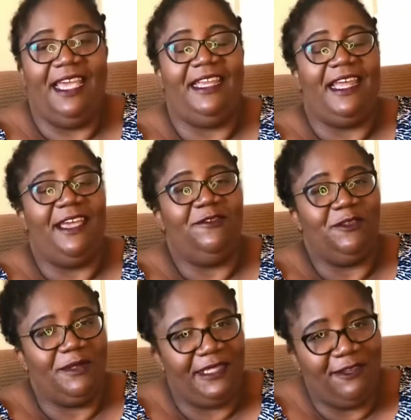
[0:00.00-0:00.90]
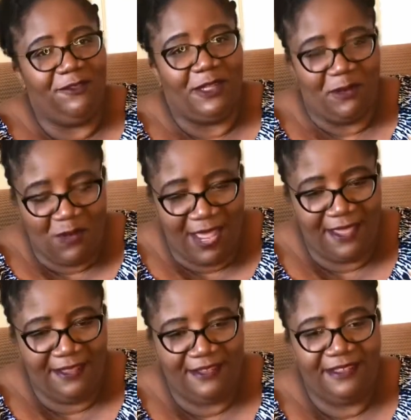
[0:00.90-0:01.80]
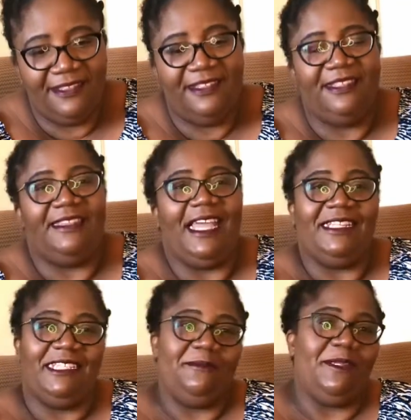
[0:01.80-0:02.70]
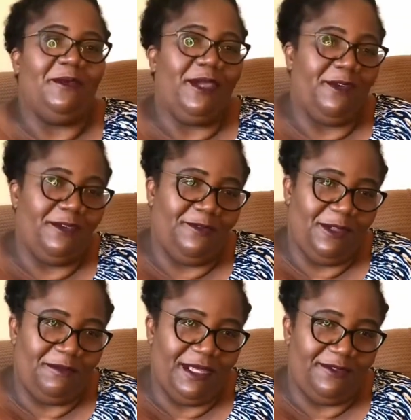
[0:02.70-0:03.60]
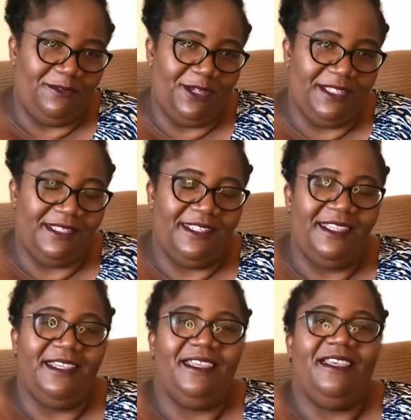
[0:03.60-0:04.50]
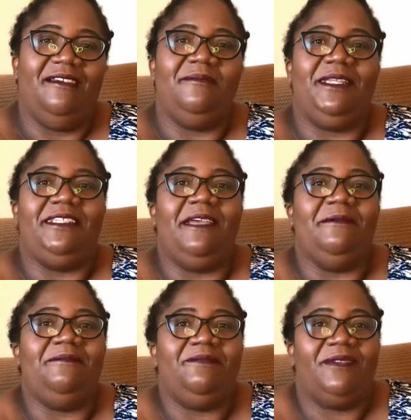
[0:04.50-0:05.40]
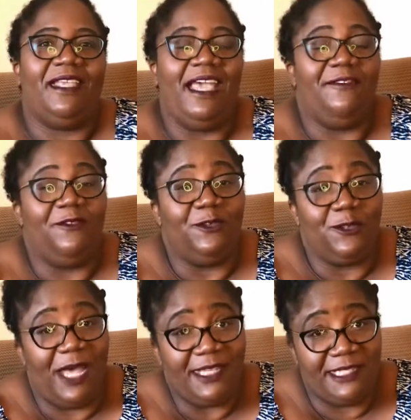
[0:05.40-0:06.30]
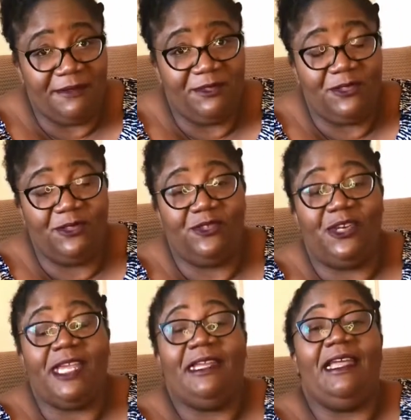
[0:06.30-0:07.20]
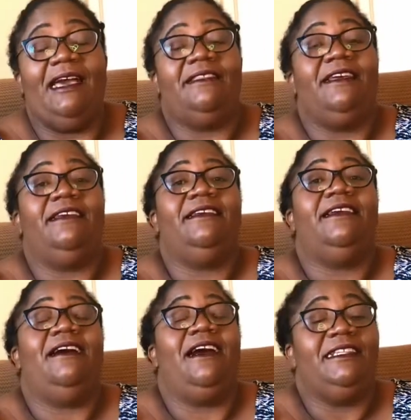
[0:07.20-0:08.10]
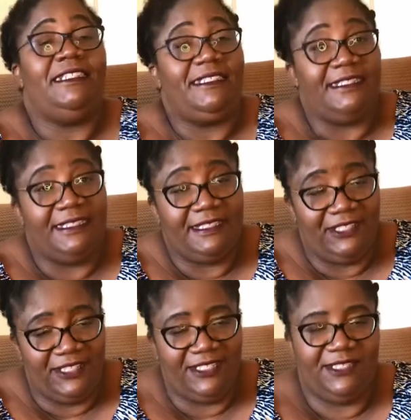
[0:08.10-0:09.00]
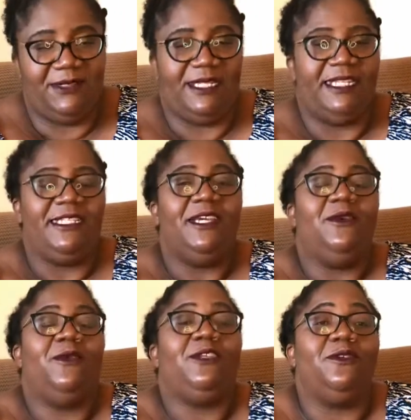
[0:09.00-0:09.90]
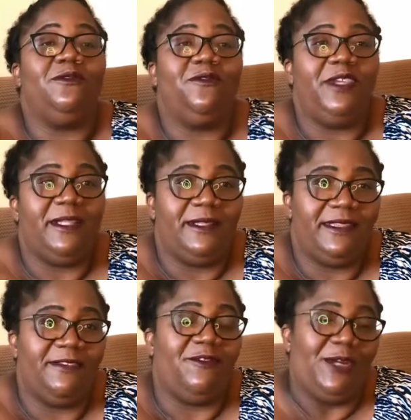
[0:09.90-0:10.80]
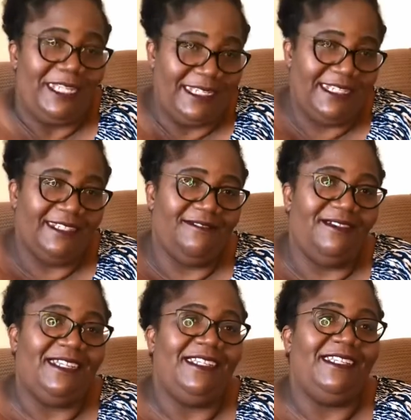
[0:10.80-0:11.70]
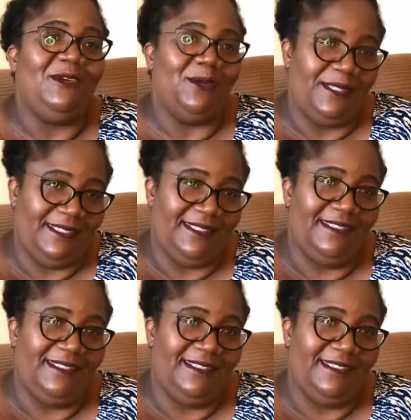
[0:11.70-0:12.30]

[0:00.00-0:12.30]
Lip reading: And I have to be there for the choir. That has been going on for the past 4 years. But I've also asked him to train other artists in the church so that we don't fill the void when it goes.